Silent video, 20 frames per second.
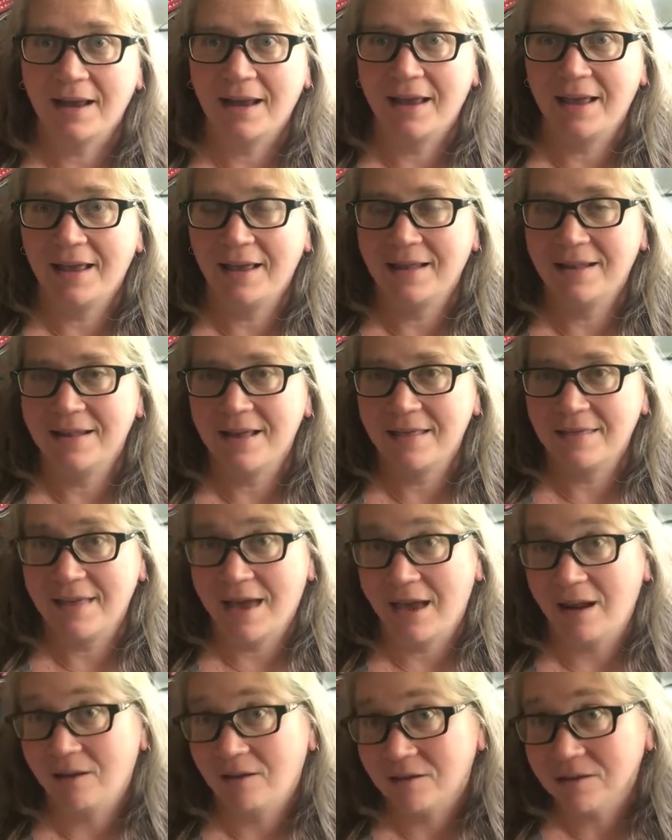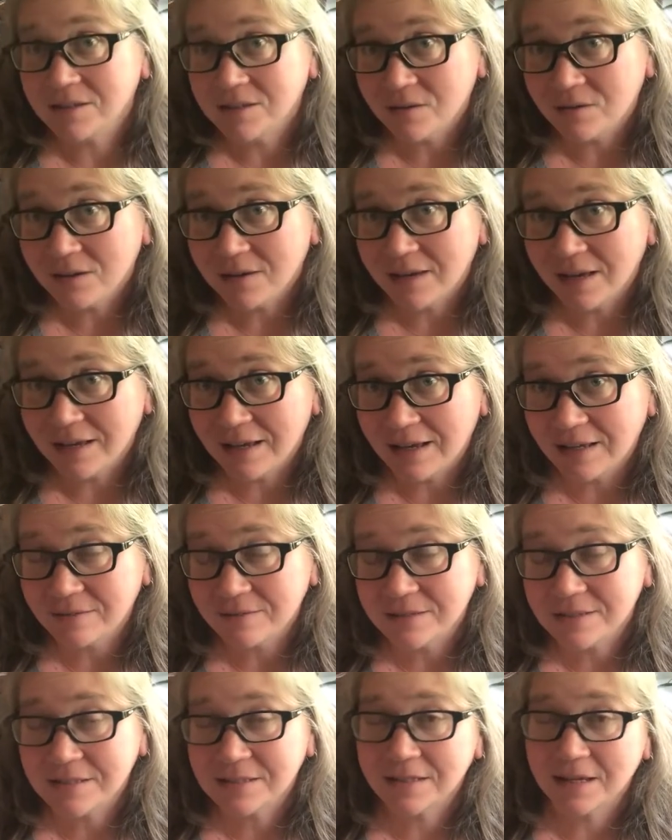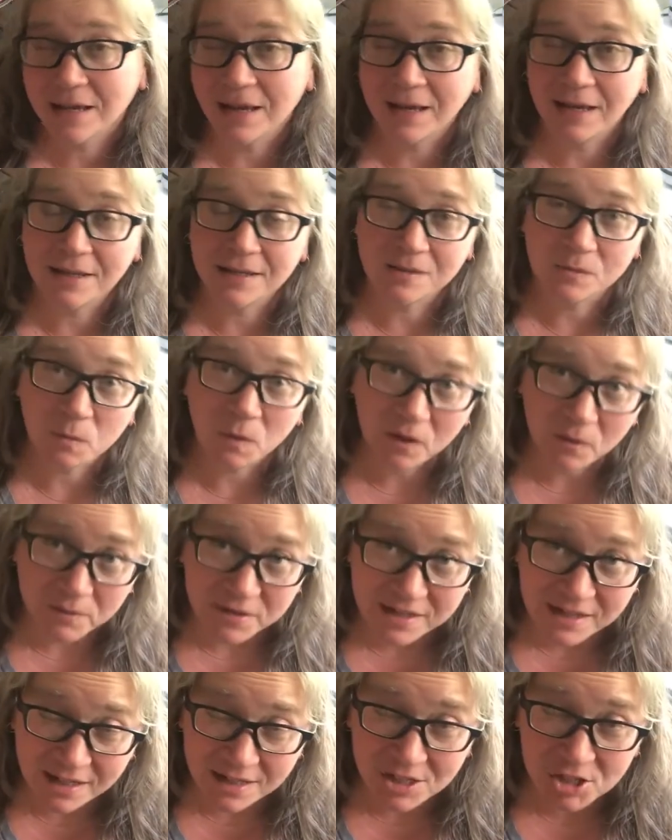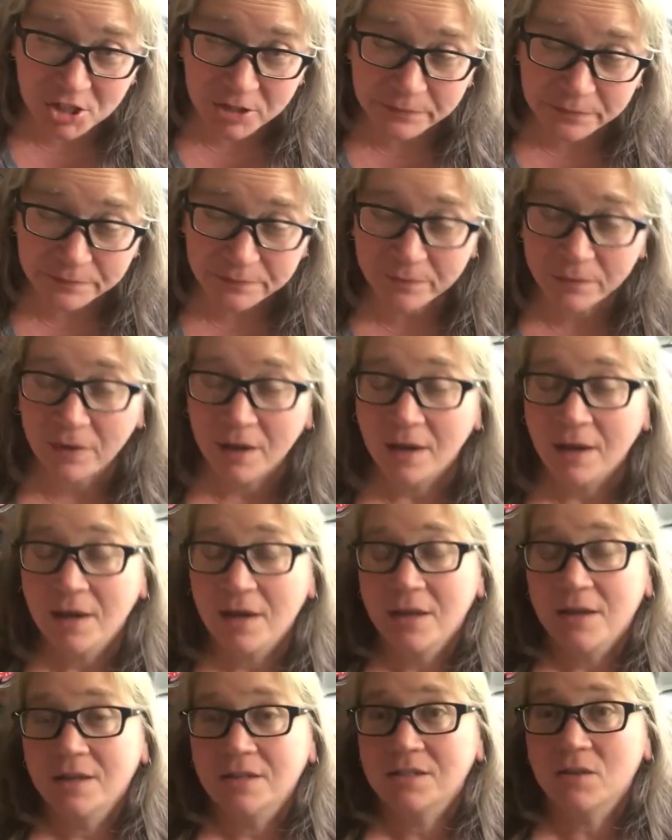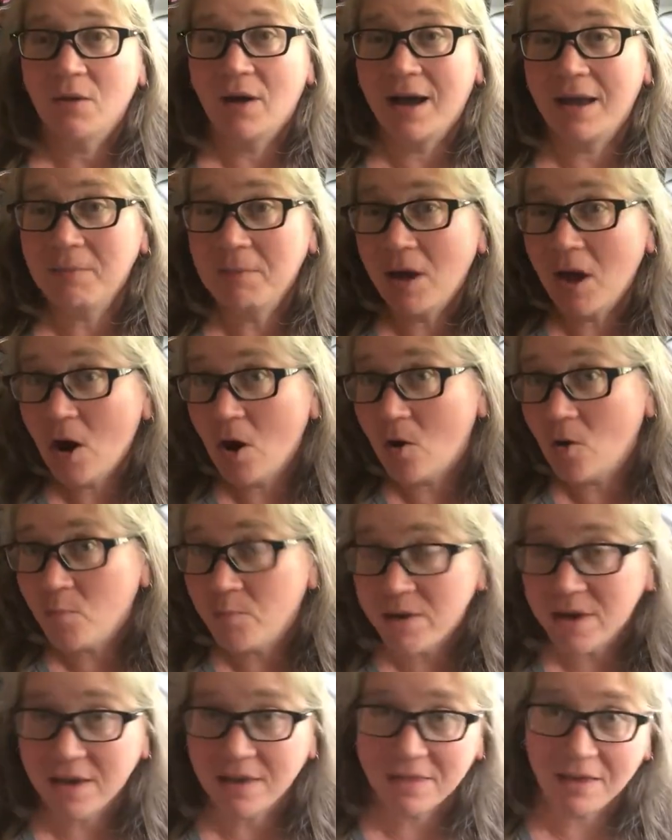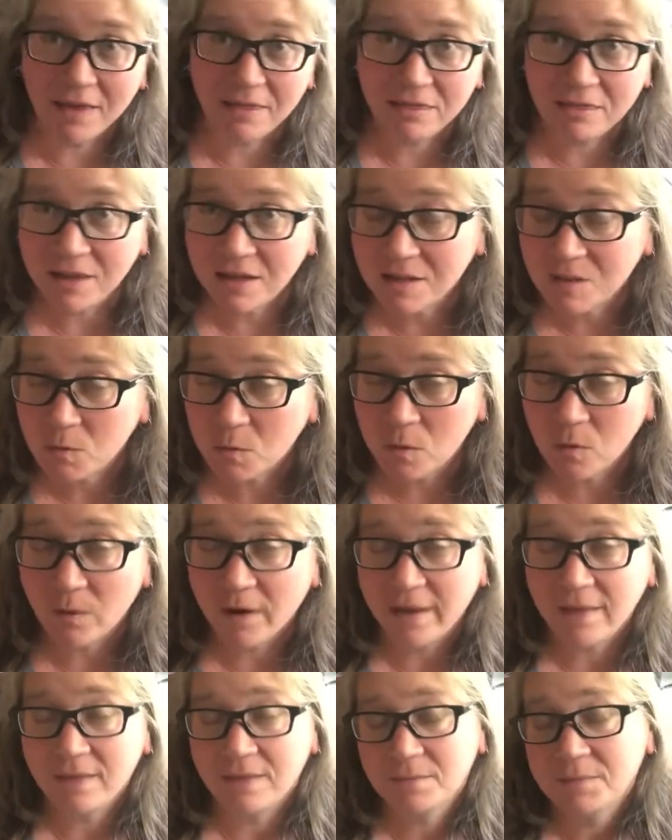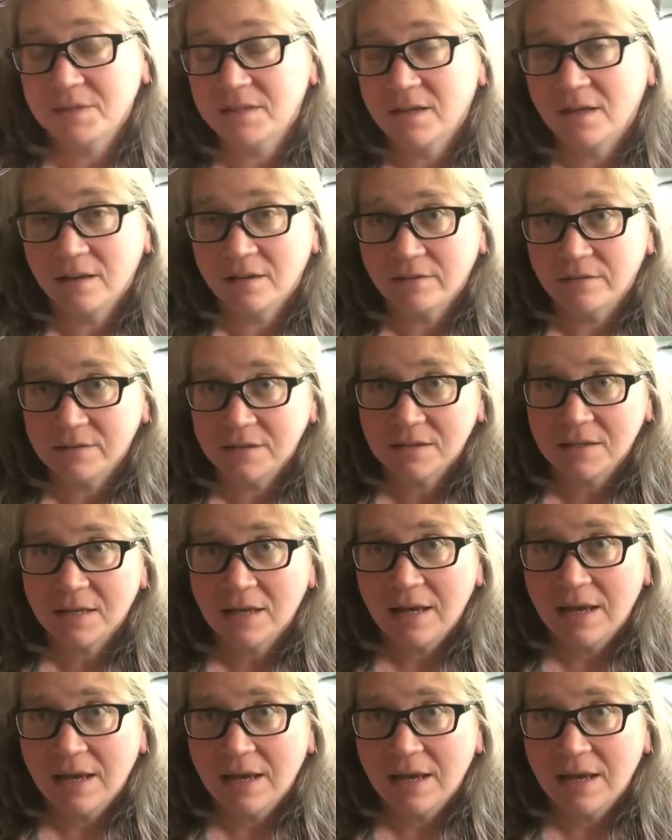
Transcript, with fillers: and that also counts as water retention. So I'm hoping that things will right themselves.